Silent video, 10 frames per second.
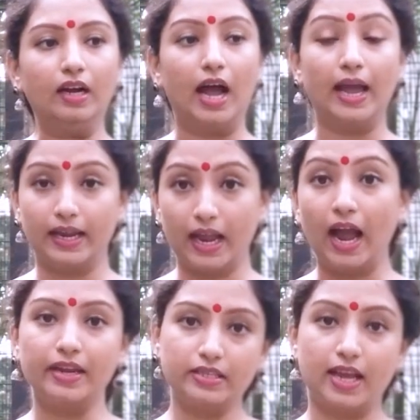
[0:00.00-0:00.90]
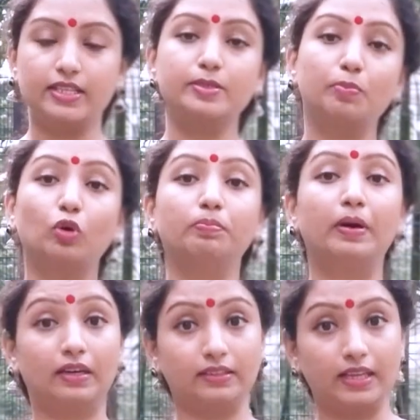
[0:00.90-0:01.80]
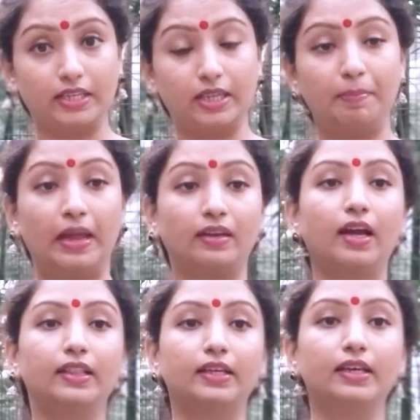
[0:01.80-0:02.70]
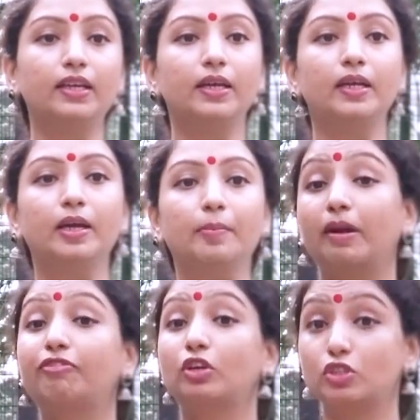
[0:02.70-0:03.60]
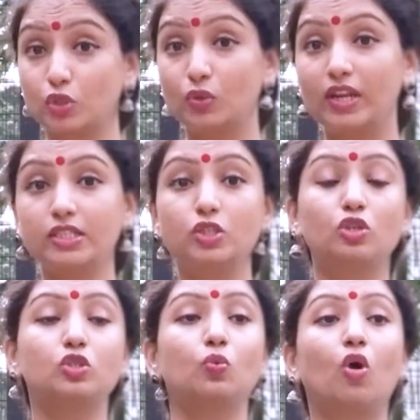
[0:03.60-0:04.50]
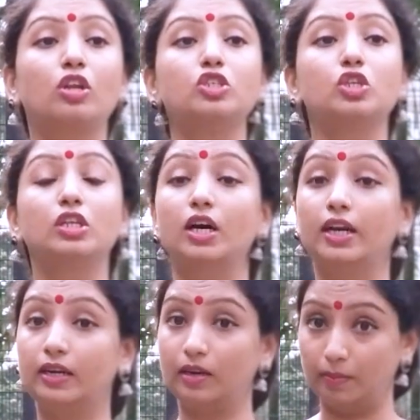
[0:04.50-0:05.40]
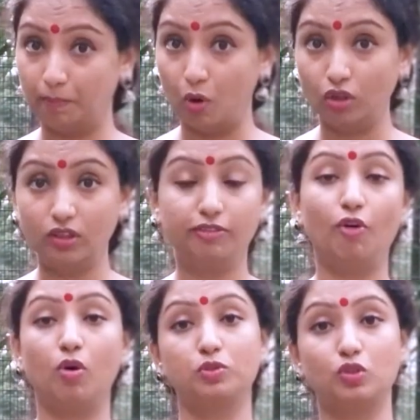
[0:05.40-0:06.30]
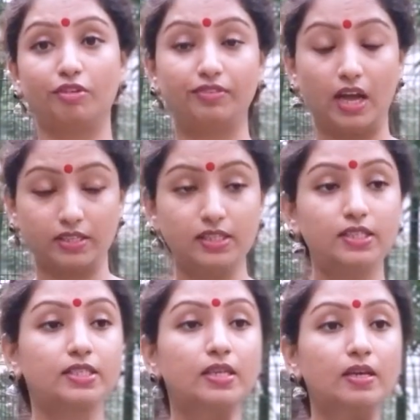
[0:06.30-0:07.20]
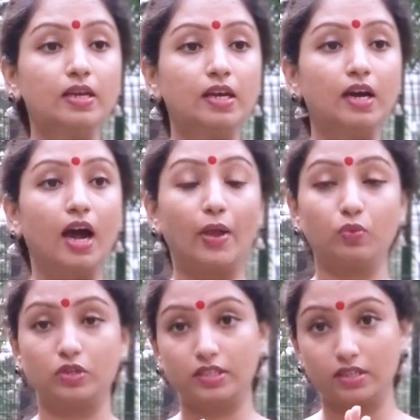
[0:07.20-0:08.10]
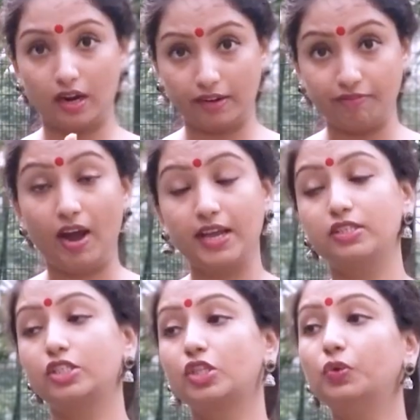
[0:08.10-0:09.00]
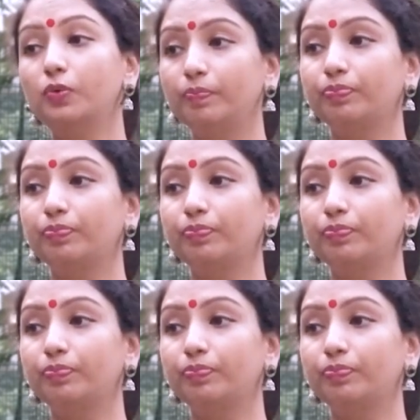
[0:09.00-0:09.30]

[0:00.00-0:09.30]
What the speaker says: I dance both Bharatanatyam and Kathak. But for students, those who want to learn both forms of dance, I would advise you